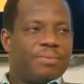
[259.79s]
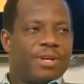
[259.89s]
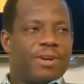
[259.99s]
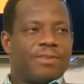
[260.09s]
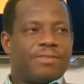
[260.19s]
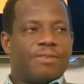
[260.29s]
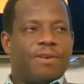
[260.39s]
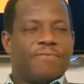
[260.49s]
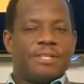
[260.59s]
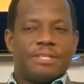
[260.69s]
because
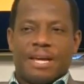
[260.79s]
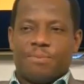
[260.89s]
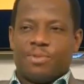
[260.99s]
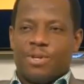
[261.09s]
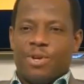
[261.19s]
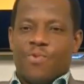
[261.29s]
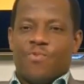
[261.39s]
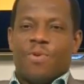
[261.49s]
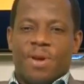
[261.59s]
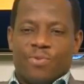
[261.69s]
oftentimes
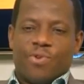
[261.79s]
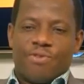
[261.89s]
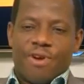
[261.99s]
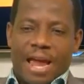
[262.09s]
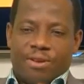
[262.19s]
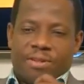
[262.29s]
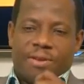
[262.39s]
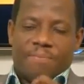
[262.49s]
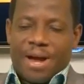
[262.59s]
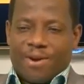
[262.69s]
women will ride on
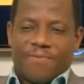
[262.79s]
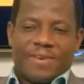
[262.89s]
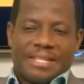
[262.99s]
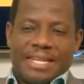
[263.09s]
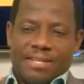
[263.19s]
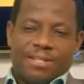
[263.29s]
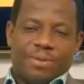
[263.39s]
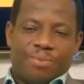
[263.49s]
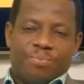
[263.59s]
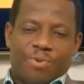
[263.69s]
the back of
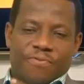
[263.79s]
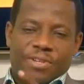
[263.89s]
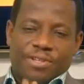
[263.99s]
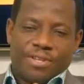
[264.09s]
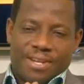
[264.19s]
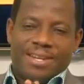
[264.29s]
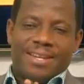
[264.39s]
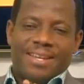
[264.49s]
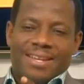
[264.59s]
attention provision